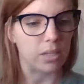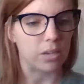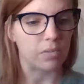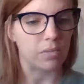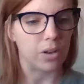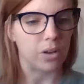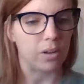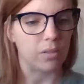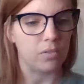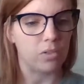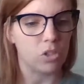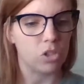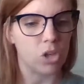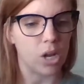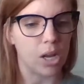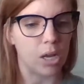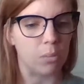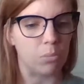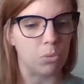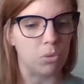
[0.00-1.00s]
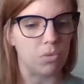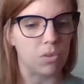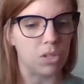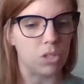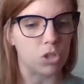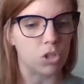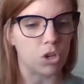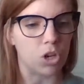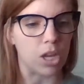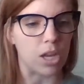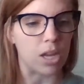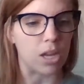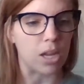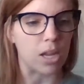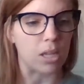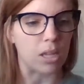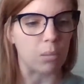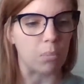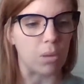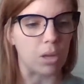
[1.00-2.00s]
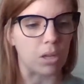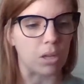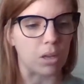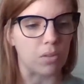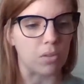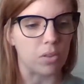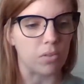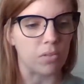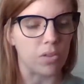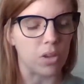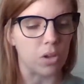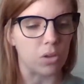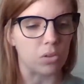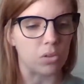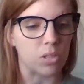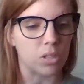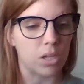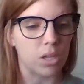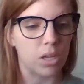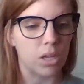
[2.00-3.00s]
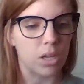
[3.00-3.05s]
in front of the giant movie screen in the middle of the field.